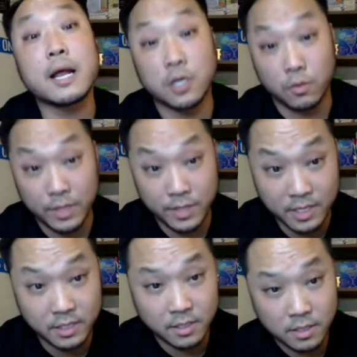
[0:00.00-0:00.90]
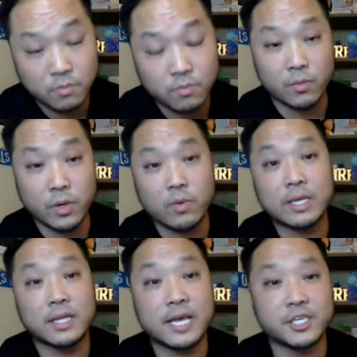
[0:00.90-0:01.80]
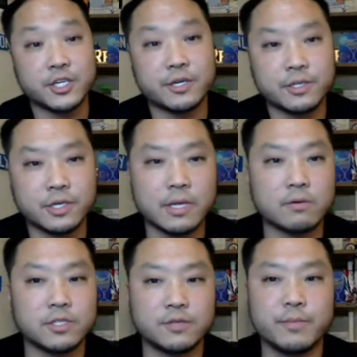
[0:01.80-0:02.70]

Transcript: not when we went last year, so that was just